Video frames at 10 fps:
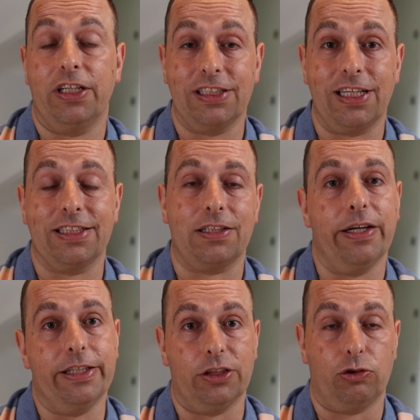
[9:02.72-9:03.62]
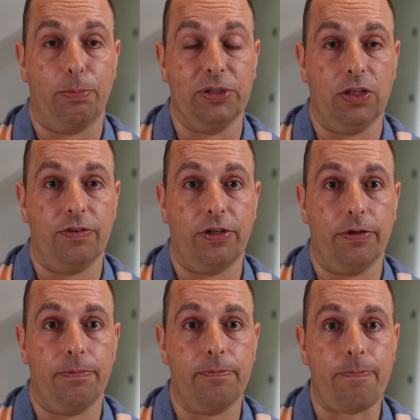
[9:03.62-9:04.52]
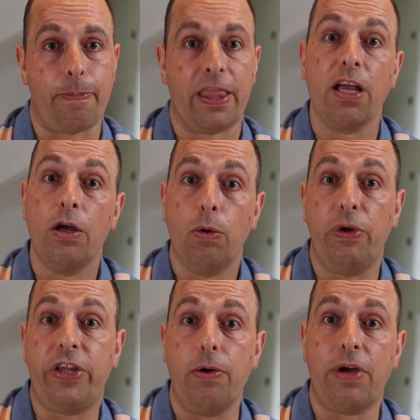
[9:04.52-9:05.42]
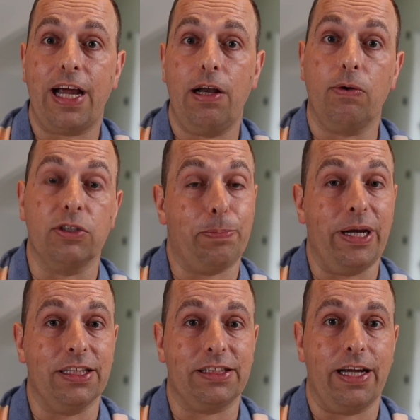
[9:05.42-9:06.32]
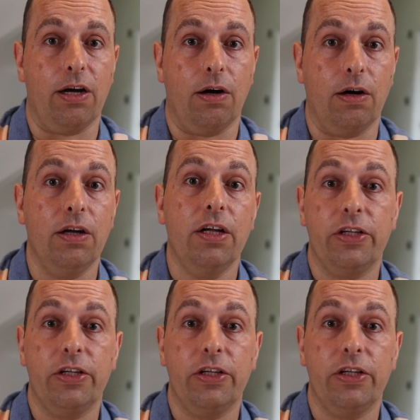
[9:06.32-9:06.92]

is less likely to drop as often. With UK laws being as they are,